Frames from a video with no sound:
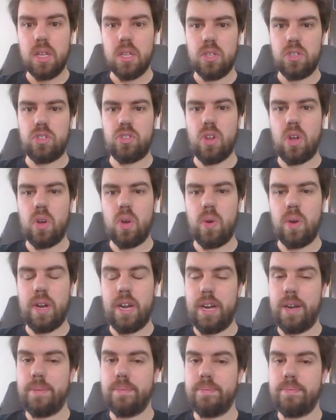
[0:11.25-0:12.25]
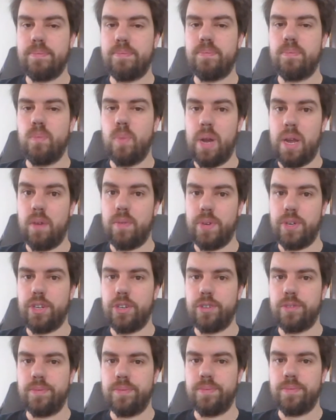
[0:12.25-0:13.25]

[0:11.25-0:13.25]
so I'm way overdue.